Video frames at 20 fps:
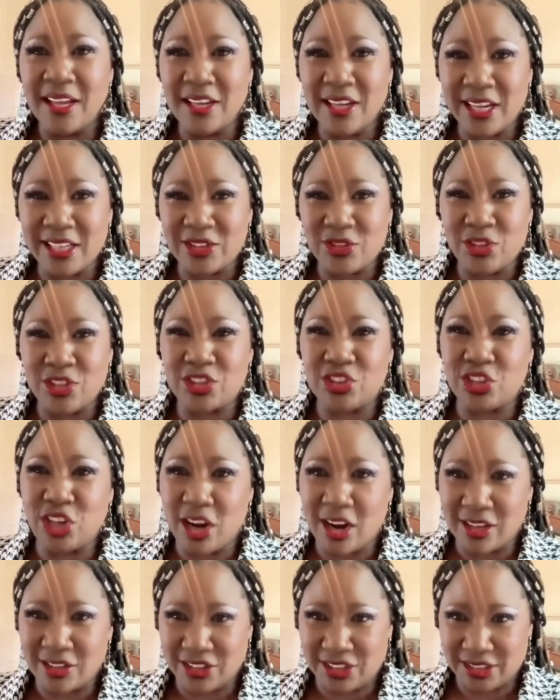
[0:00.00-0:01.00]
electric
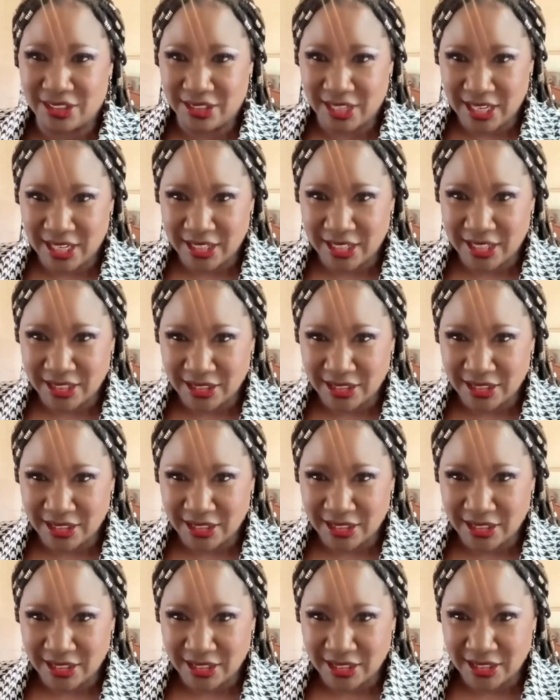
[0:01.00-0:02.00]
charging stations
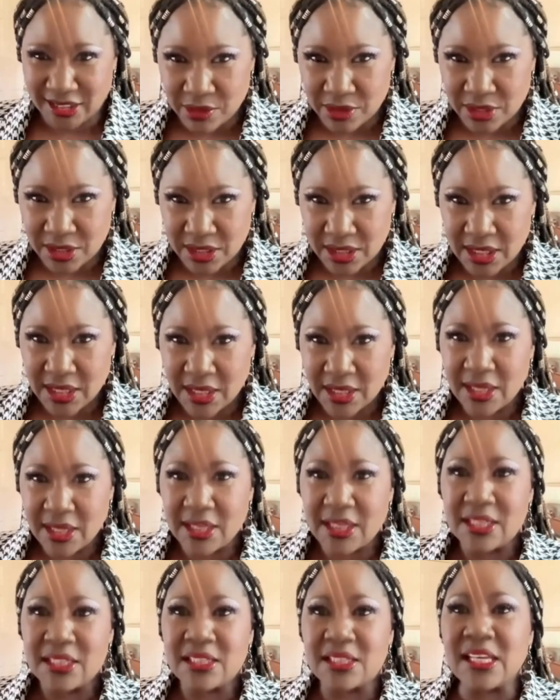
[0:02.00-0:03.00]
have been built.
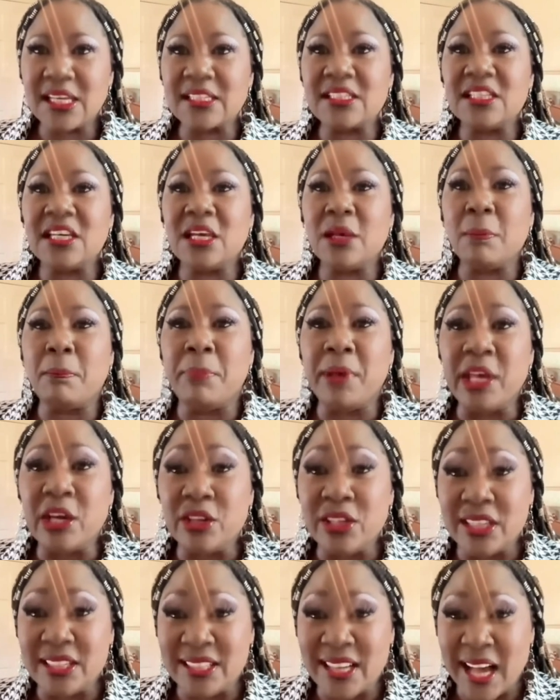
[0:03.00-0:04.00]
$60
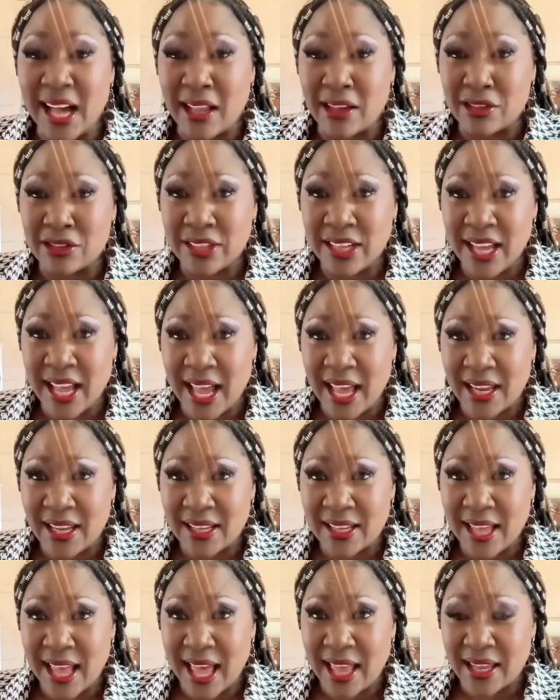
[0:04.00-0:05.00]
billion
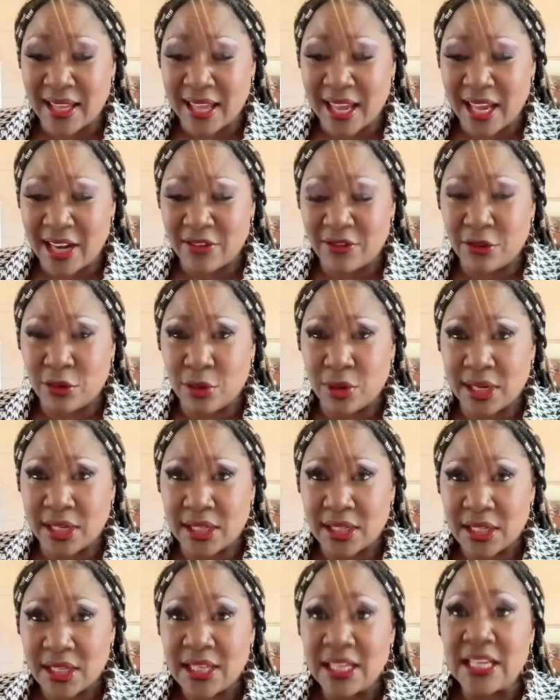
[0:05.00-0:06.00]
they allocated for
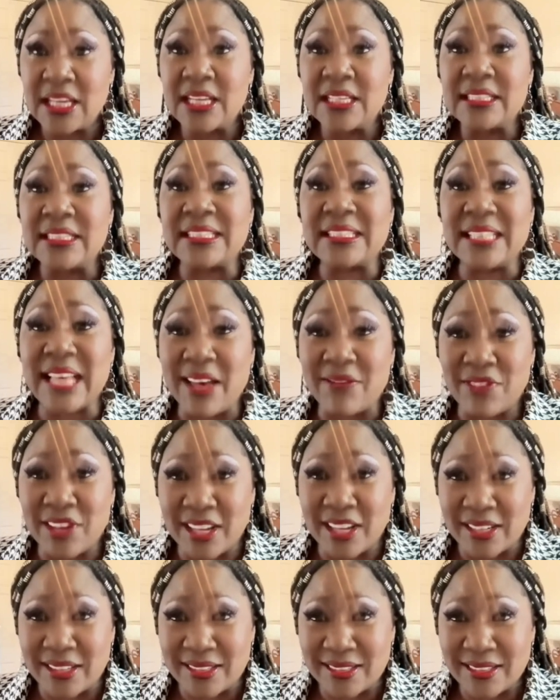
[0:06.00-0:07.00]
it.
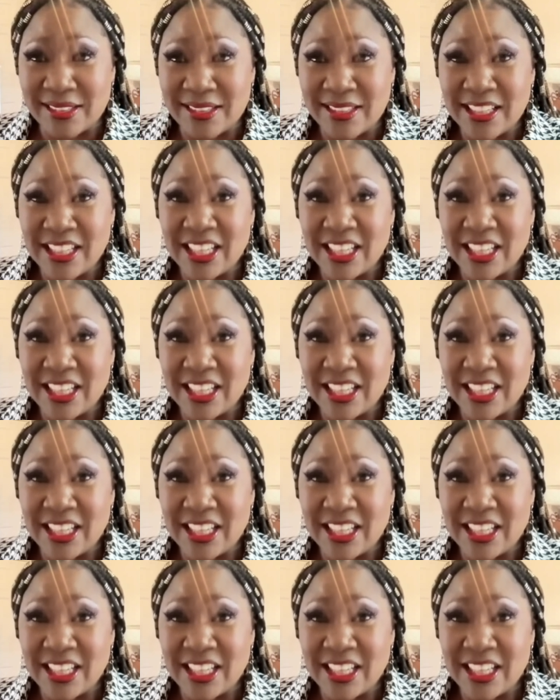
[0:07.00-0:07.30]
Seven.